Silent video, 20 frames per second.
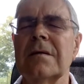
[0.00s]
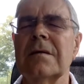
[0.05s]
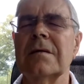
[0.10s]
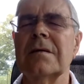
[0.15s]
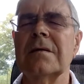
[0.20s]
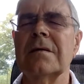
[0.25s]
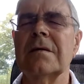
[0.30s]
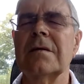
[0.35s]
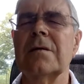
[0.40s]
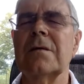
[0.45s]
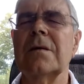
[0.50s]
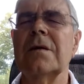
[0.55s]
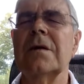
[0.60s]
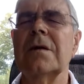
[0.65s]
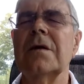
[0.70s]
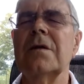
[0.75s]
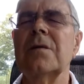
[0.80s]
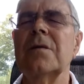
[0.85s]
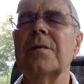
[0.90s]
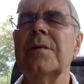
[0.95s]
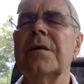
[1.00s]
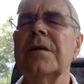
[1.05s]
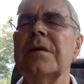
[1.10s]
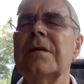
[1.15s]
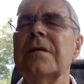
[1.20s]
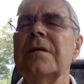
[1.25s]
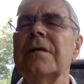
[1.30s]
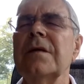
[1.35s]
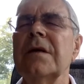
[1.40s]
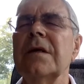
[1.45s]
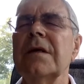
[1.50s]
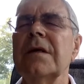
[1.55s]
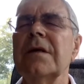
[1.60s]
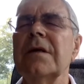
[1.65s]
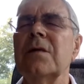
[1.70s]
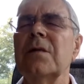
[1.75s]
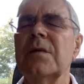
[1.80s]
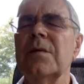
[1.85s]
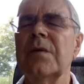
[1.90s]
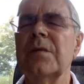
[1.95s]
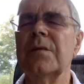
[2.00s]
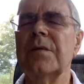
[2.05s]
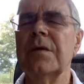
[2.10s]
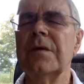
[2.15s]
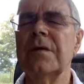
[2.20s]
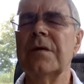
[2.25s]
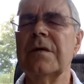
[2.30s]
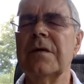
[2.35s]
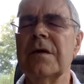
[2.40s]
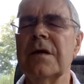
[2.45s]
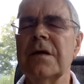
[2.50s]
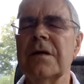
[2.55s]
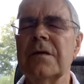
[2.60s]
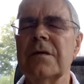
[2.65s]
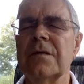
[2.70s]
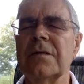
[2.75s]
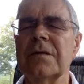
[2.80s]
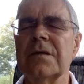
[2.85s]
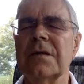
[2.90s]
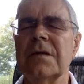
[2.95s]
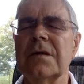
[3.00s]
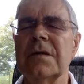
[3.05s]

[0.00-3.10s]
So we know we're breathing in and when we're breathing out.